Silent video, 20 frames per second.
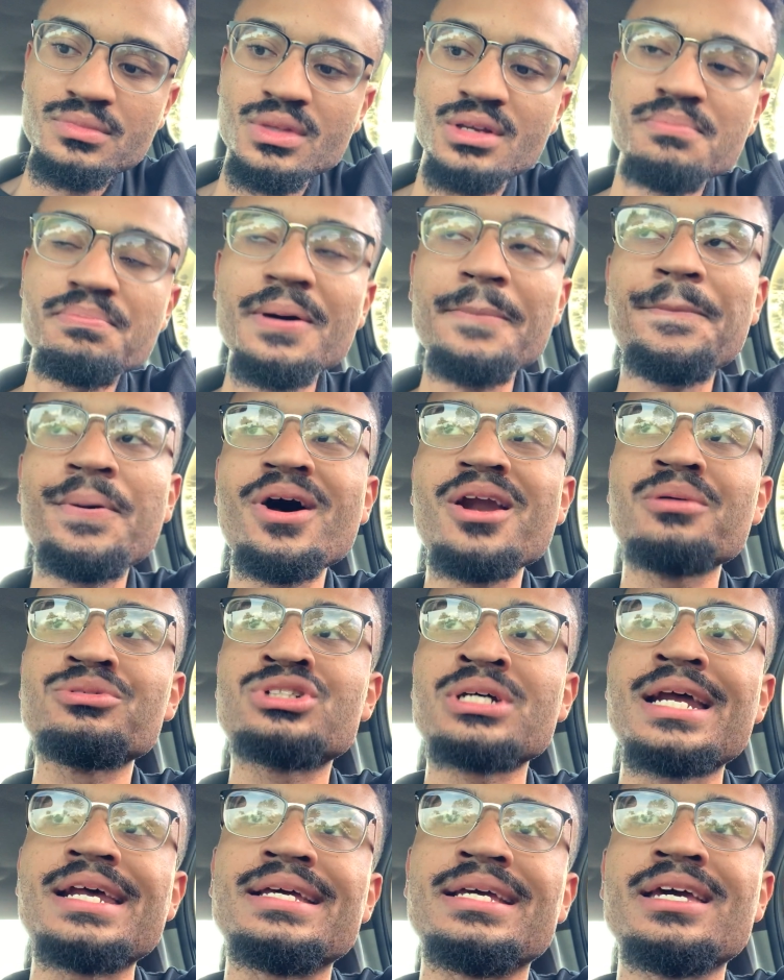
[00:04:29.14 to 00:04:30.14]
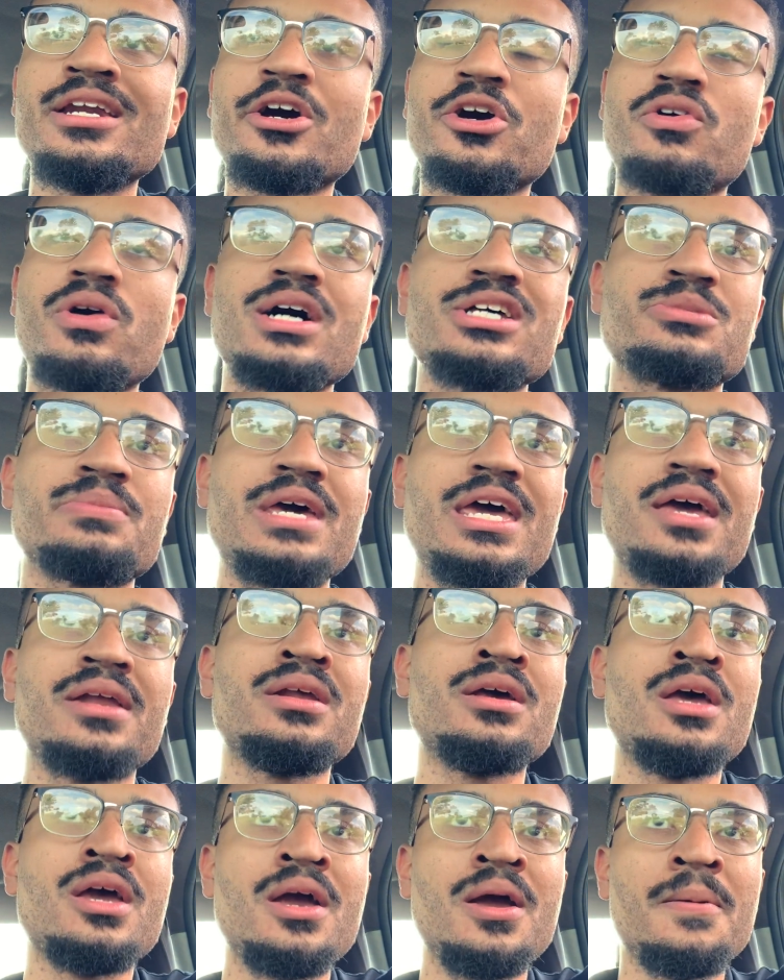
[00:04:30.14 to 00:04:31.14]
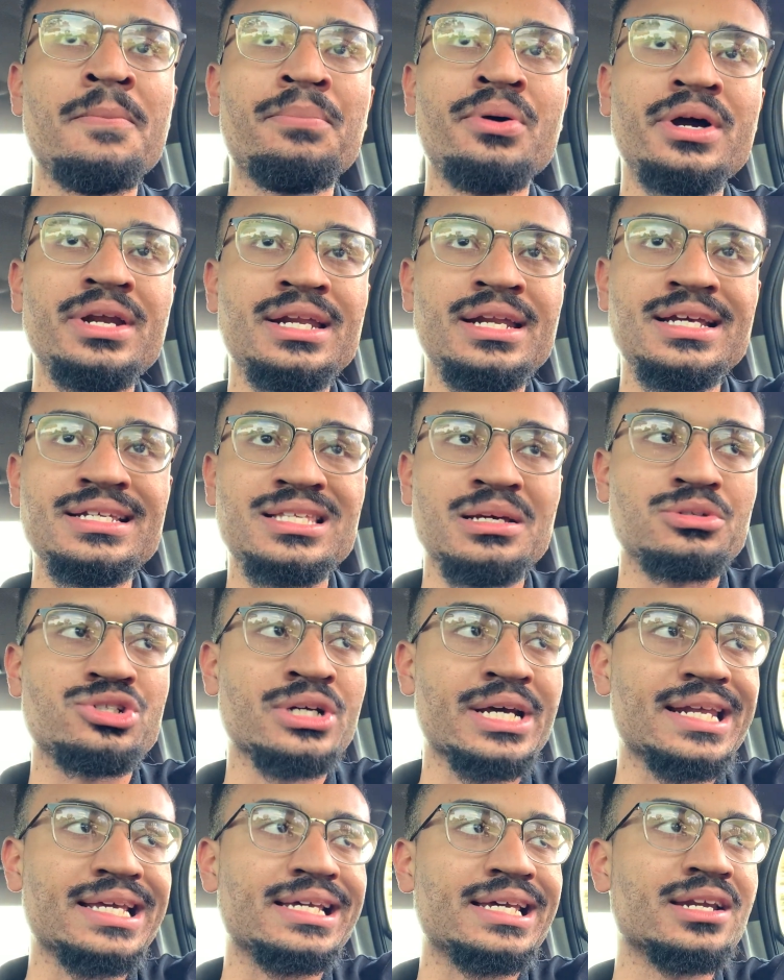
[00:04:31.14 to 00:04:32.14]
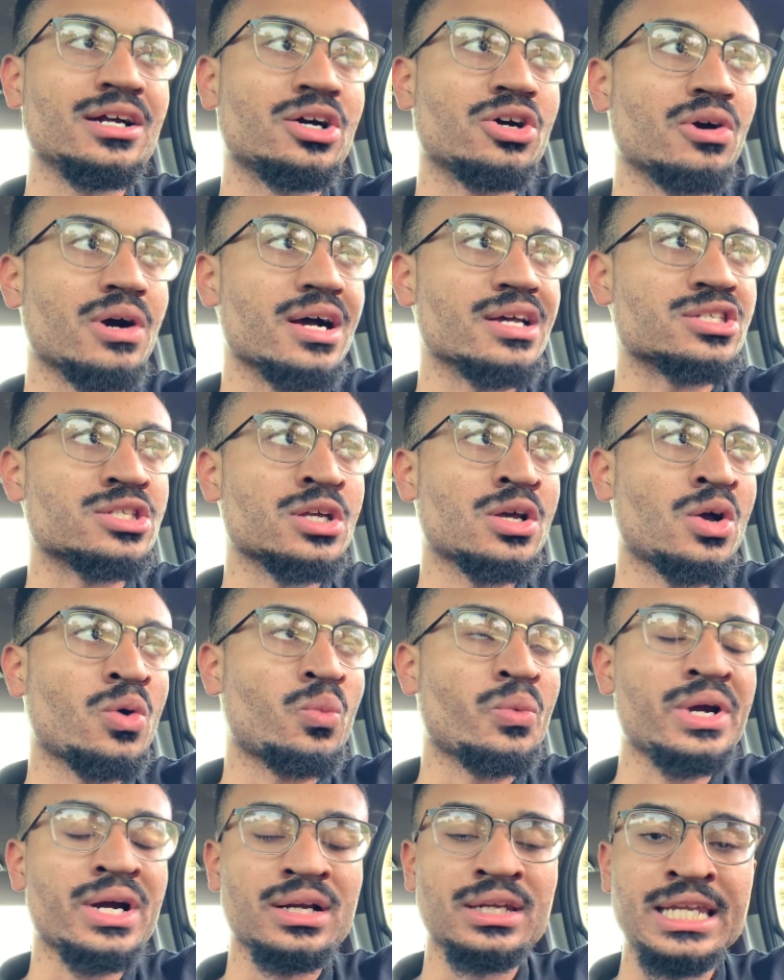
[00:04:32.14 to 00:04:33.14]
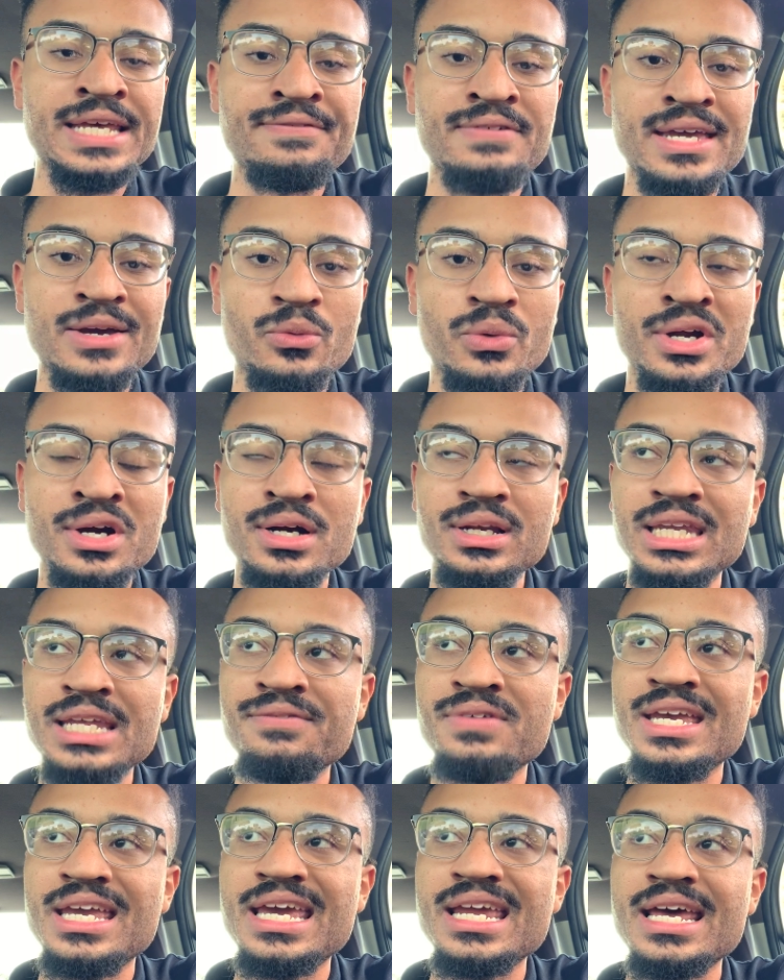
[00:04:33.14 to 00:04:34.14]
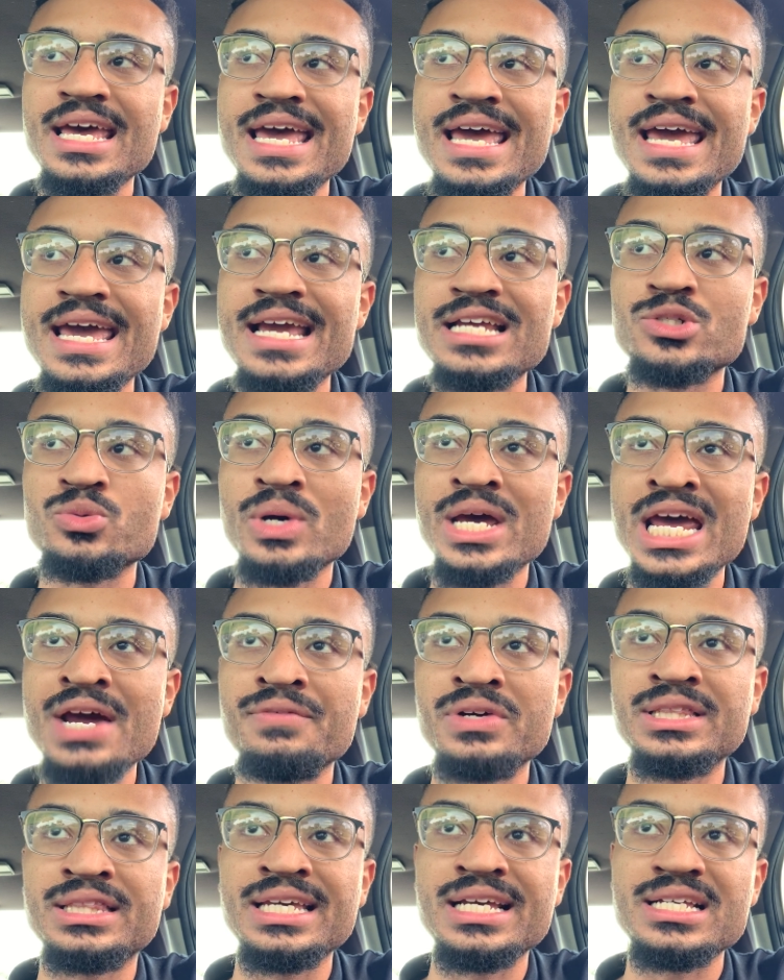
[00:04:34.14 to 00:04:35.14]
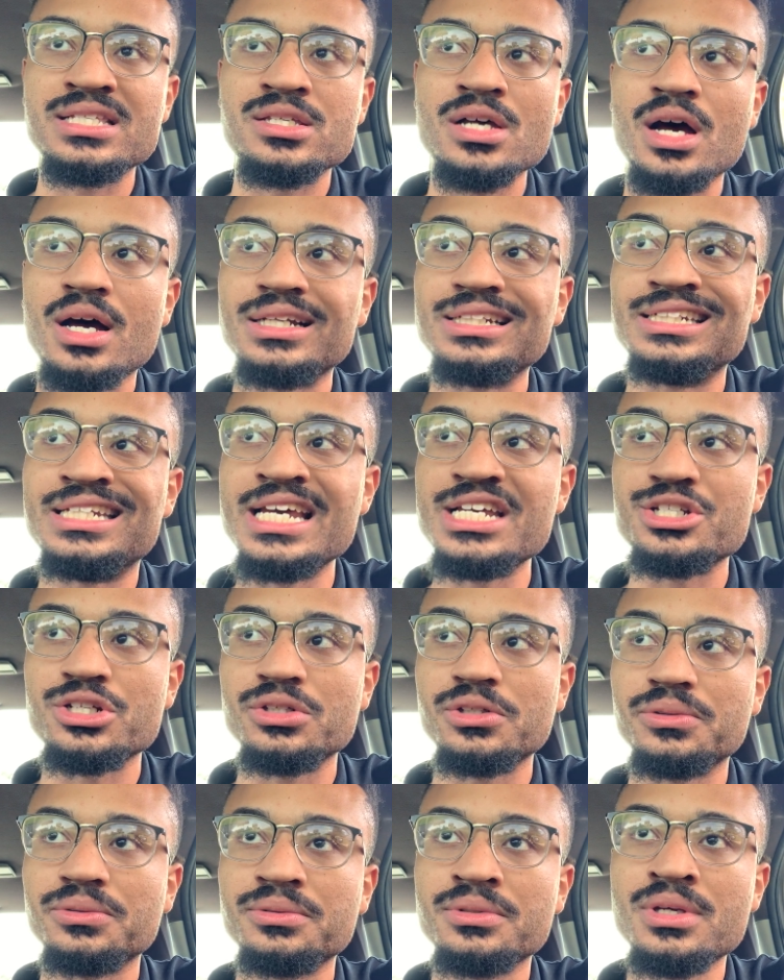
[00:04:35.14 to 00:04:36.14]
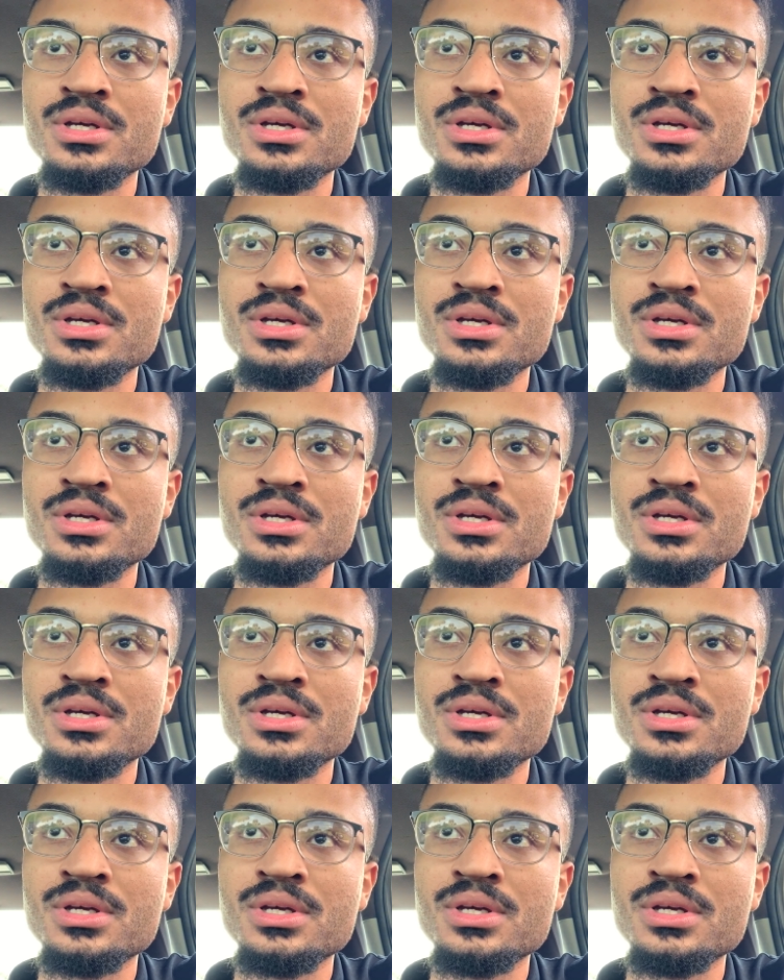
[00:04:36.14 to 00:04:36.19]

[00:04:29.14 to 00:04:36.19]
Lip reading: But point I'm trying to get across, man. Point is I'm trying to get across. We are living in an age where everything is all digital.